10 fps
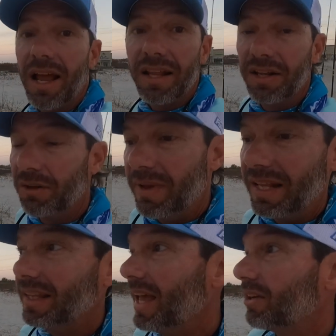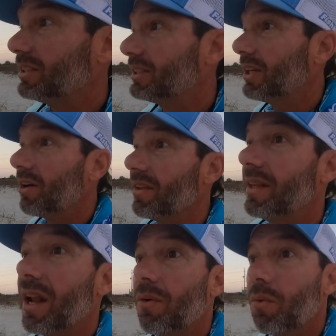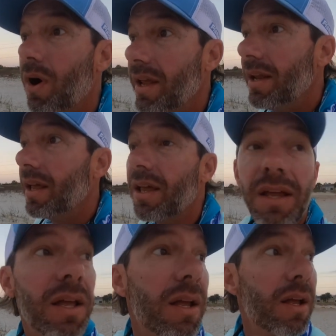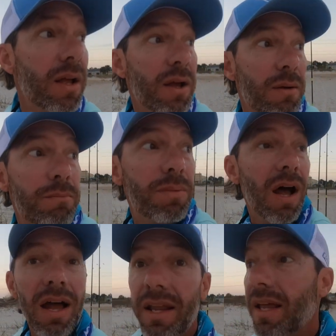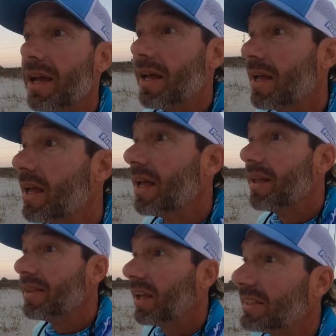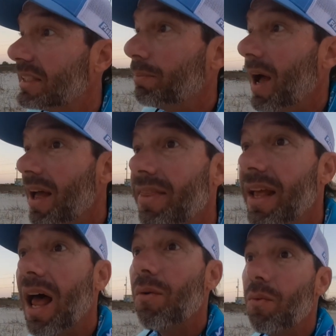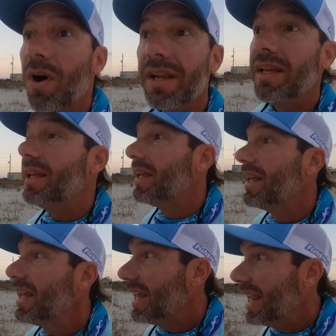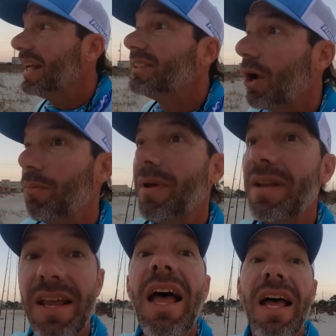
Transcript: Got a little bit later started than I wanted, but the spot that I wanted is open.